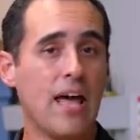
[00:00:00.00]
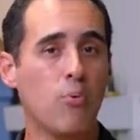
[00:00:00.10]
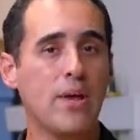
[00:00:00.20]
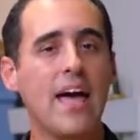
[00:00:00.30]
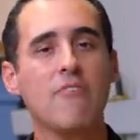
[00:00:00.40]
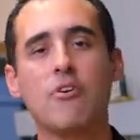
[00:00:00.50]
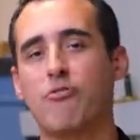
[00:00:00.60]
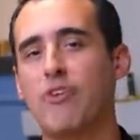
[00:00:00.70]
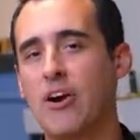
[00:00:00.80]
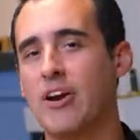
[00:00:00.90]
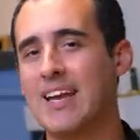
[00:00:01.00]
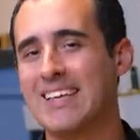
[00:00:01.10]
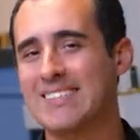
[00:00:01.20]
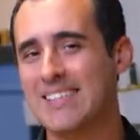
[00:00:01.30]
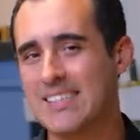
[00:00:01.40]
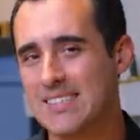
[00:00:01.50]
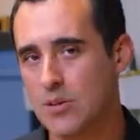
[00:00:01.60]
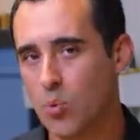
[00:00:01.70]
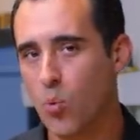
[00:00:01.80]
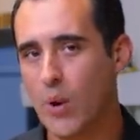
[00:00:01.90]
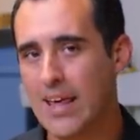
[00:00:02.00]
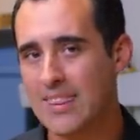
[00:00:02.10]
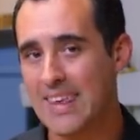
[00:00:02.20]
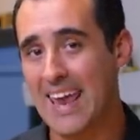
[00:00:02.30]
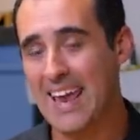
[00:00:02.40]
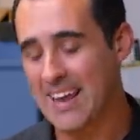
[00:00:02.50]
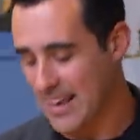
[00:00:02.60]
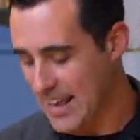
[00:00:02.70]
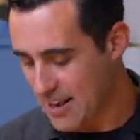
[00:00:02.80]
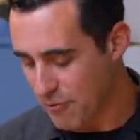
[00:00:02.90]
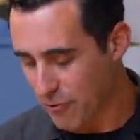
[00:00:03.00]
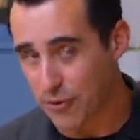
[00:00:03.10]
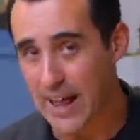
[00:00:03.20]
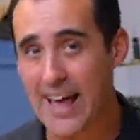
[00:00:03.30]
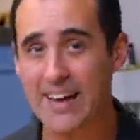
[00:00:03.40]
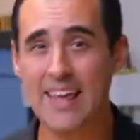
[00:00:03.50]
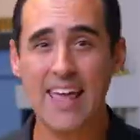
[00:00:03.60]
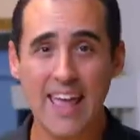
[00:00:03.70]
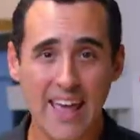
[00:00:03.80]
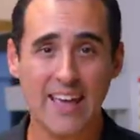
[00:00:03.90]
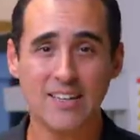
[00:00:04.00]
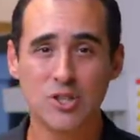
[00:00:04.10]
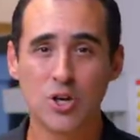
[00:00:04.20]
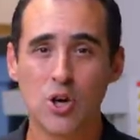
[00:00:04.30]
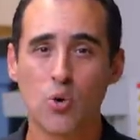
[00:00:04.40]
that, we have a very consistent width and a flat edge,